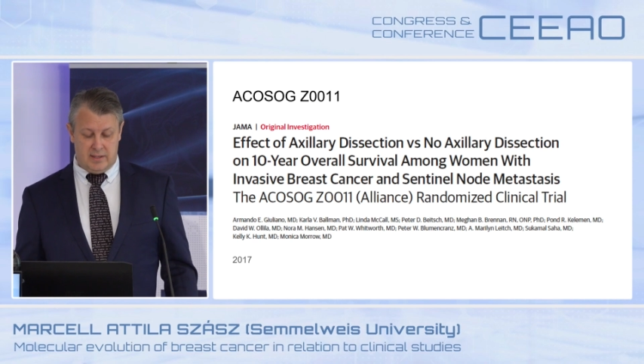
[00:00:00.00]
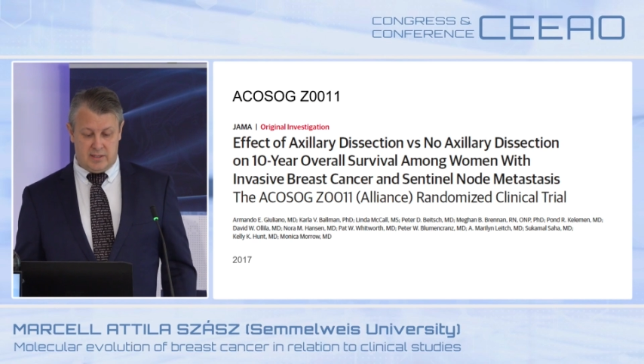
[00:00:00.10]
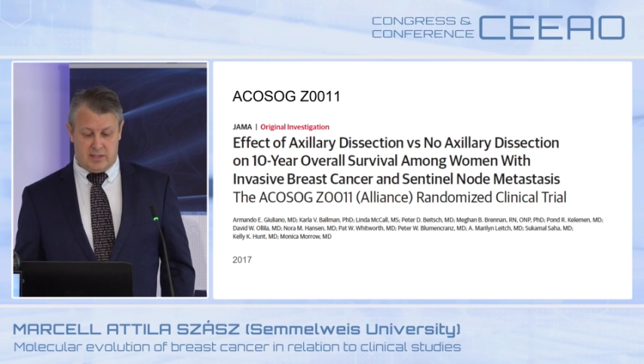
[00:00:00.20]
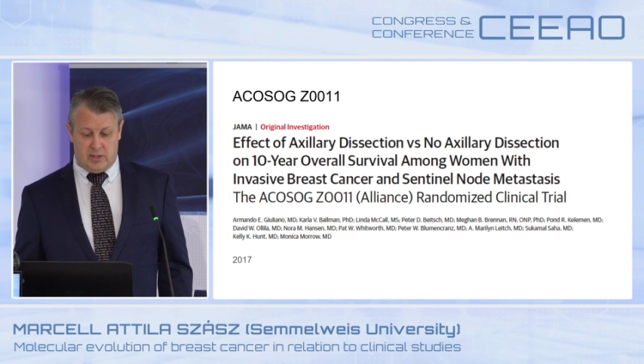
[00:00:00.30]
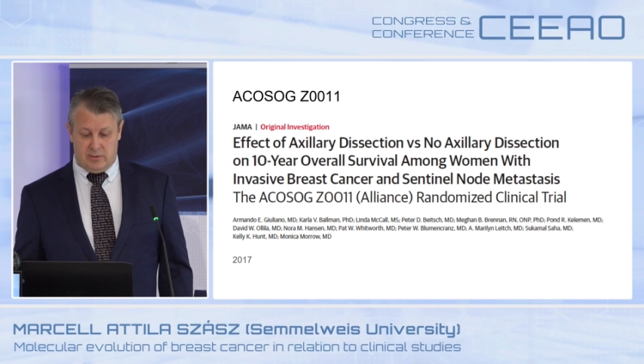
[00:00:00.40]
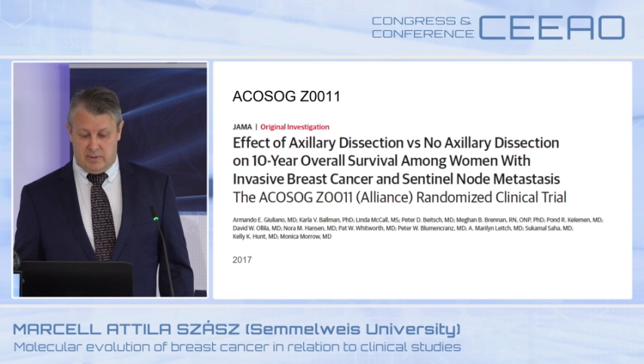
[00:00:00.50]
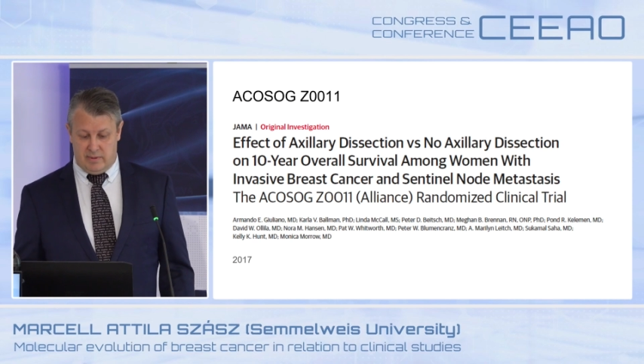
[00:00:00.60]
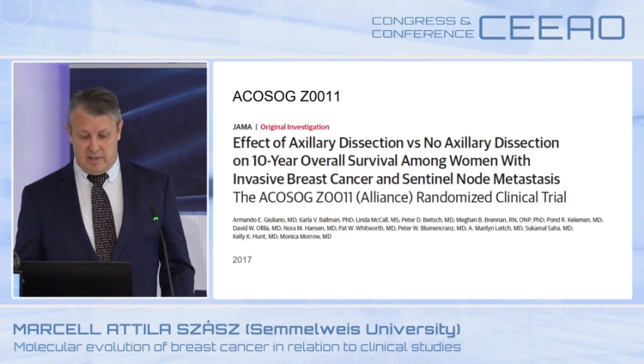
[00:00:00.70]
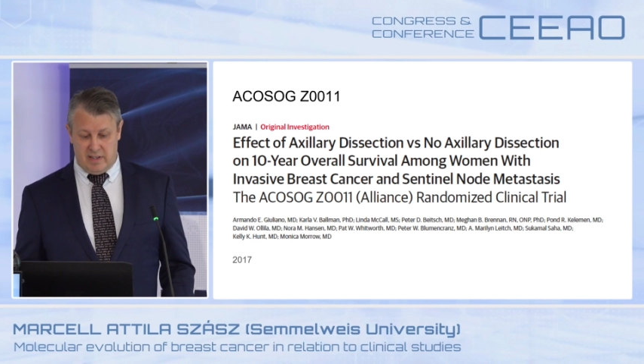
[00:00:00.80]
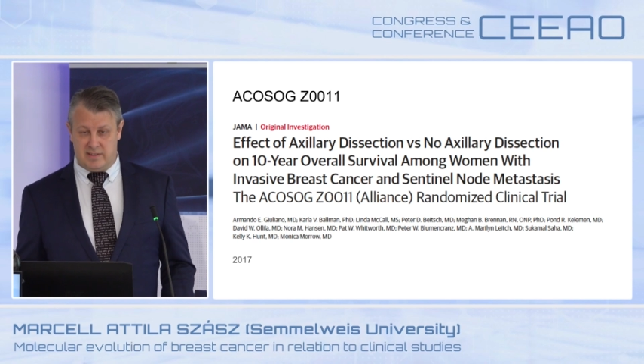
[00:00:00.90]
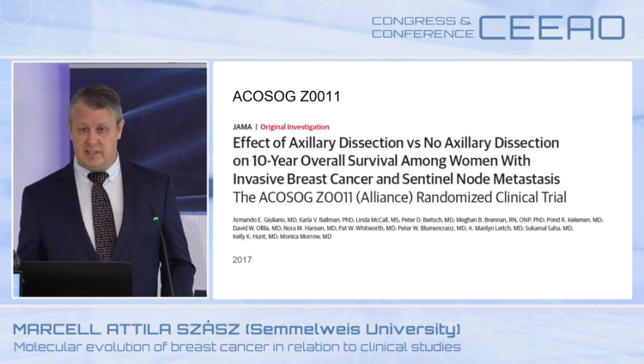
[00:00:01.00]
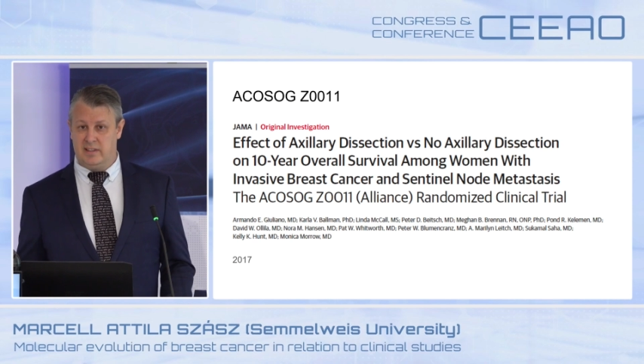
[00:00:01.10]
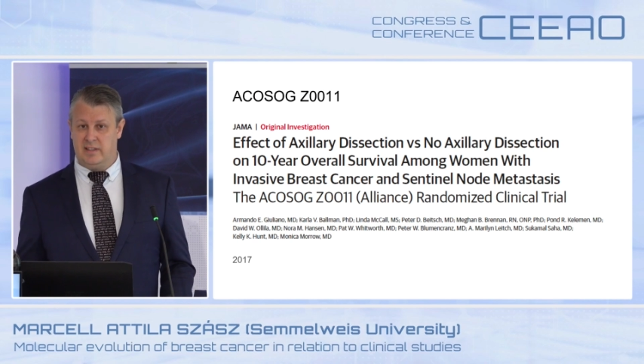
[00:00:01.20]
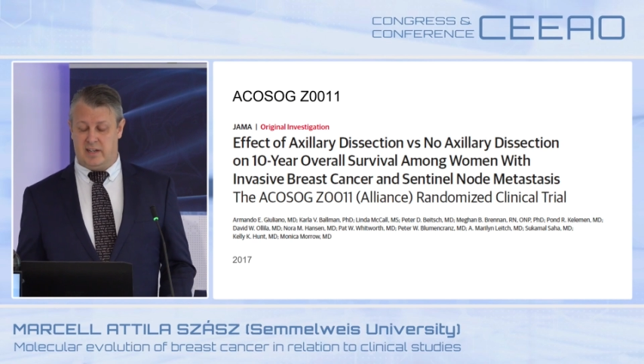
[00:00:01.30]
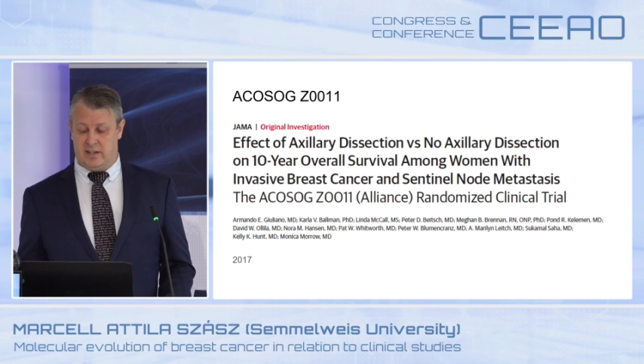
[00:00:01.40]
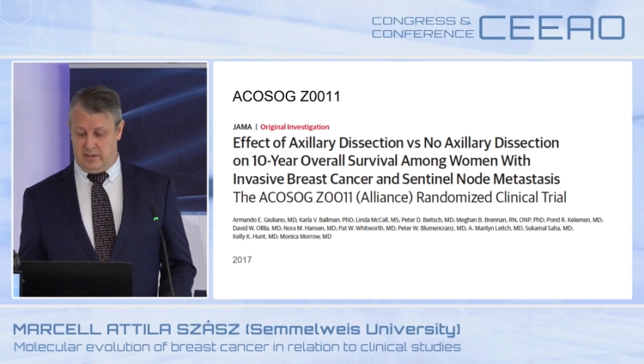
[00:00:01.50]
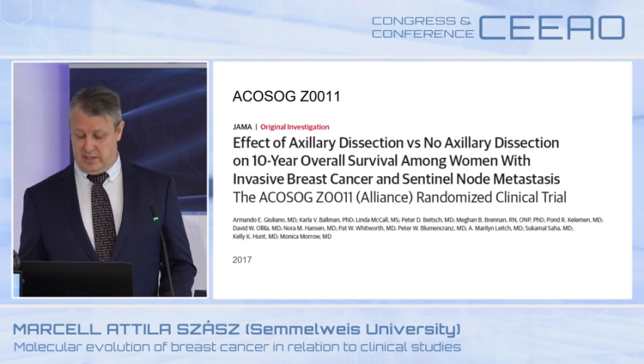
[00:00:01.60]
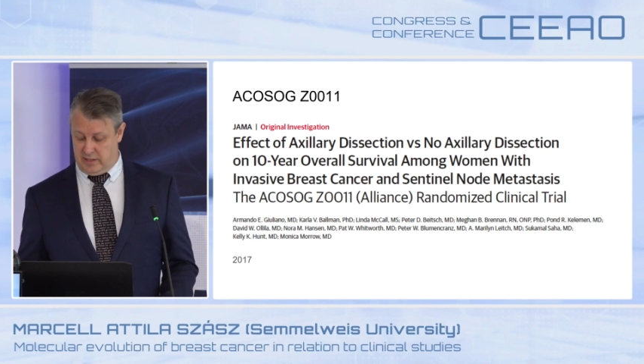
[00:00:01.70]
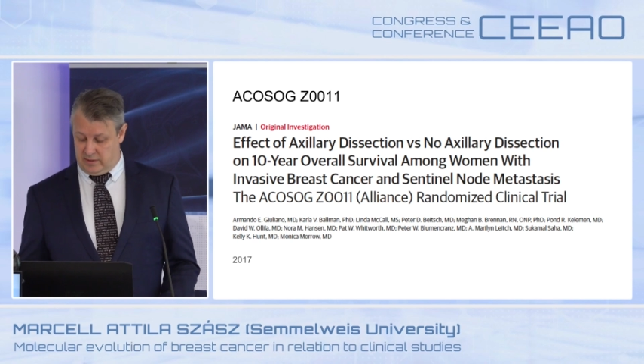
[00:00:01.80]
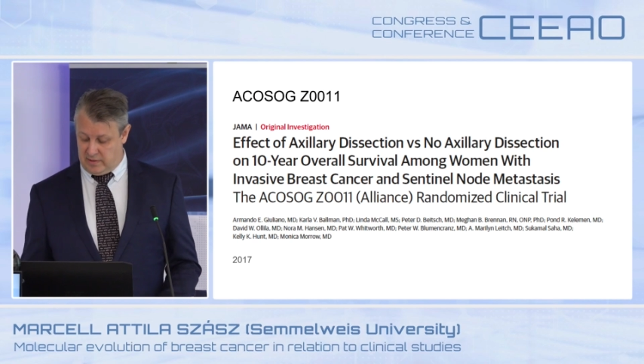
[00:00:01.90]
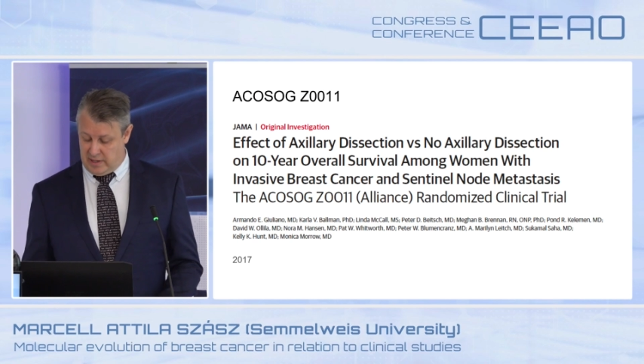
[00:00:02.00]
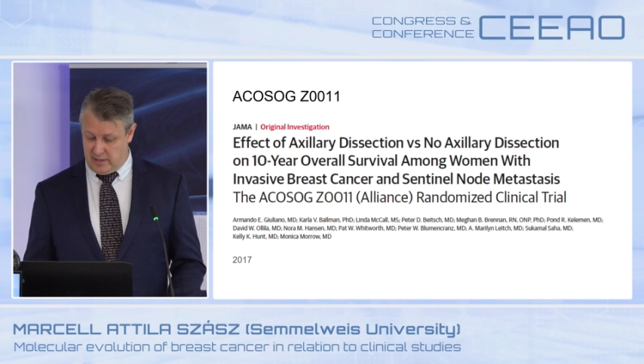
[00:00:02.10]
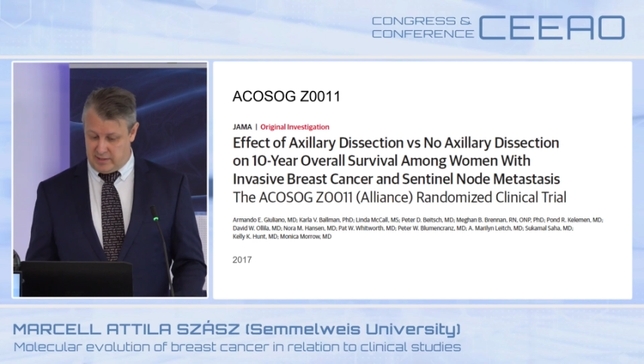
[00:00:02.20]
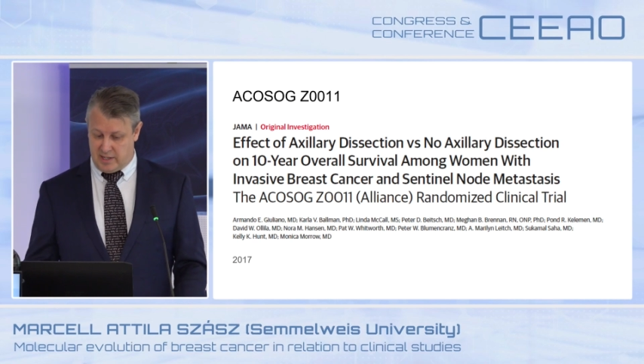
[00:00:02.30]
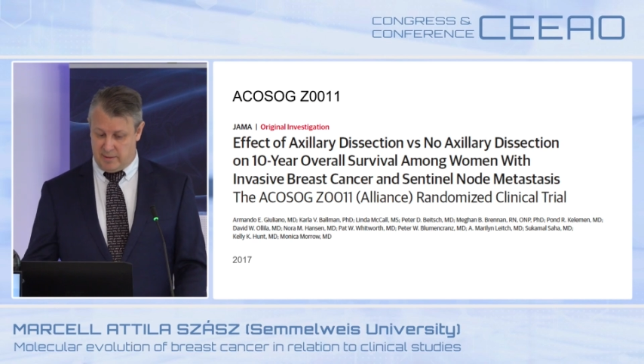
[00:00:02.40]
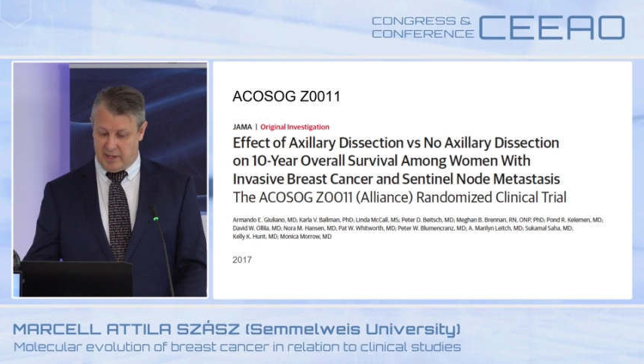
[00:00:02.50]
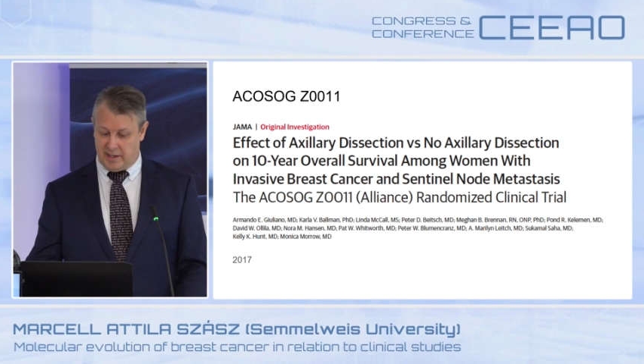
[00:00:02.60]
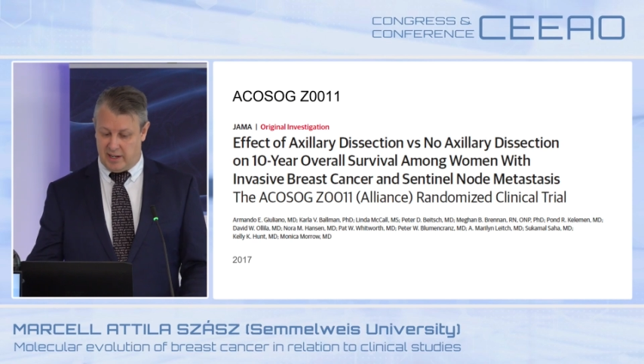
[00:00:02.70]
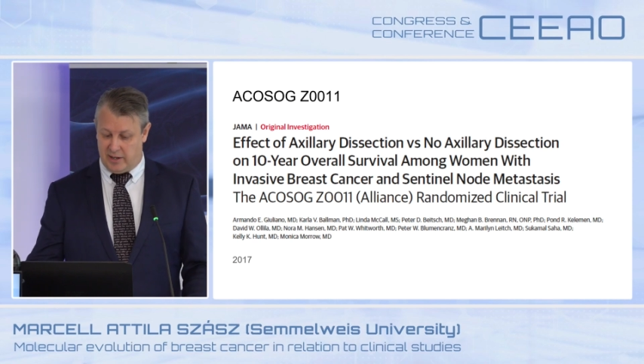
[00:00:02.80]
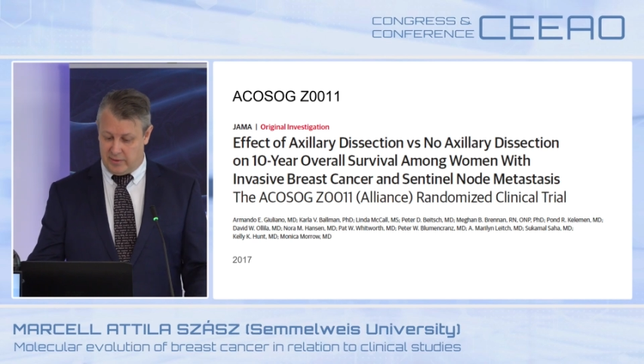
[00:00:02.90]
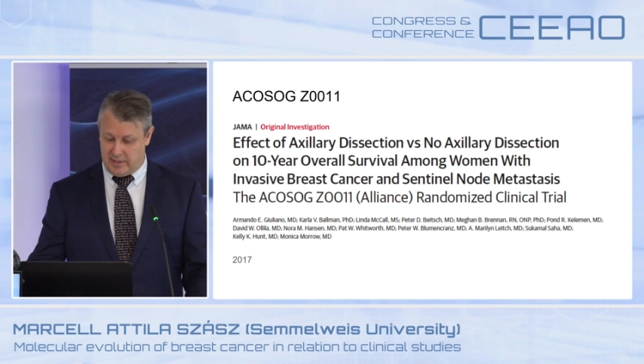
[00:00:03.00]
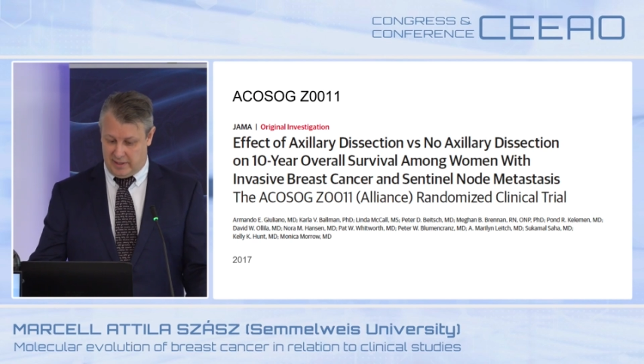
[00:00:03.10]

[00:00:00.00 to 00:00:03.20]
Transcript: So we have seen the trials coming out,